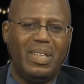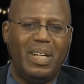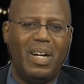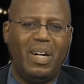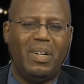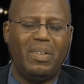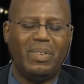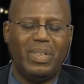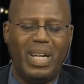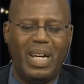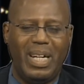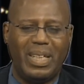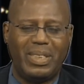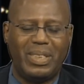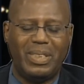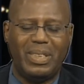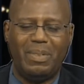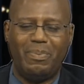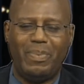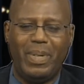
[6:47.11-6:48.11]
Oh,
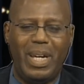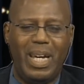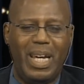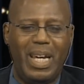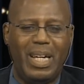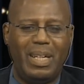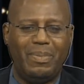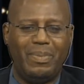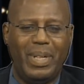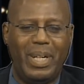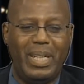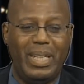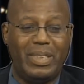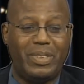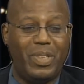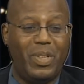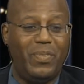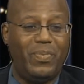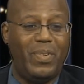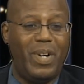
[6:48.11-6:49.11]
excellent, man.
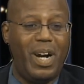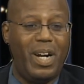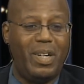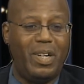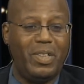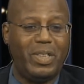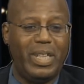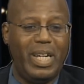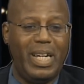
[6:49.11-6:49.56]
So far,